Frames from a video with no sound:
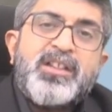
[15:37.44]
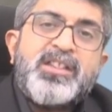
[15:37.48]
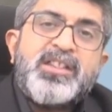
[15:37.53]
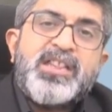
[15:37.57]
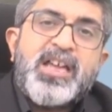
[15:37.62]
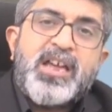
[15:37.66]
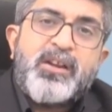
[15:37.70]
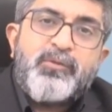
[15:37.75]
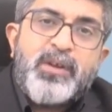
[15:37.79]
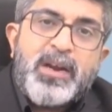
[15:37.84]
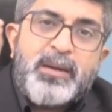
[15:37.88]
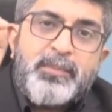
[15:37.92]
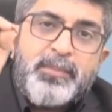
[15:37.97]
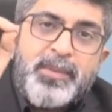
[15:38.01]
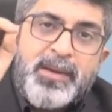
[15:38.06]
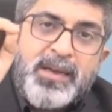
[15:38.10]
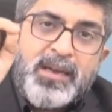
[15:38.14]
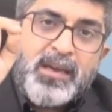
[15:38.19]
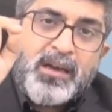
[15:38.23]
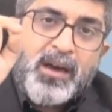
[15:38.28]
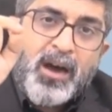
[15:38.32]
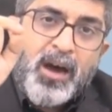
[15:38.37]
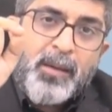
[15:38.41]
there will
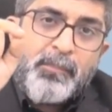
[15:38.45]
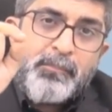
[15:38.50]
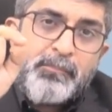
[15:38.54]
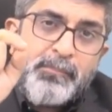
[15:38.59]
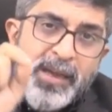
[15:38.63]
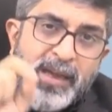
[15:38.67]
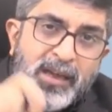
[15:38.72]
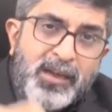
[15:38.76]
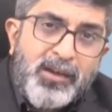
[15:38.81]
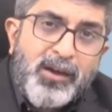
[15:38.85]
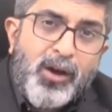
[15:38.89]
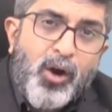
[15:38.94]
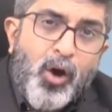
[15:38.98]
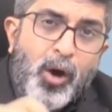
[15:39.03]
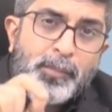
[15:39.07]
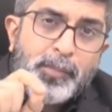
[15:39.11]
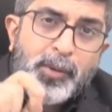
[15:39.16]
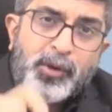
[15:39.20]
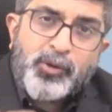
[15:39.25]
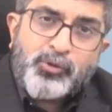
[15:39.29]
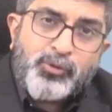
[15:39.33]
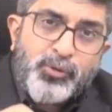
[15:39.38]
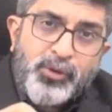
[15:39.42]
be a big
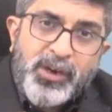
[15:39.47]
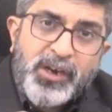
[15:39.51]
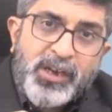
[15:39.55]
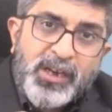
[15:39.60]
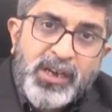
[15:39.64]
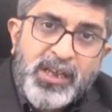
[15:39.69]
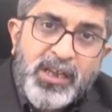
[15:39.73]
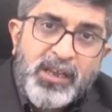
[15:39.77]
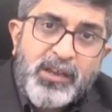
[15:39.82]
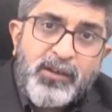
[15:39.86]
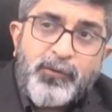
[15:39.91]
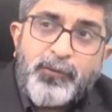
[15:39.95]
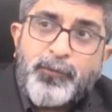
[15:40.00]
opportunity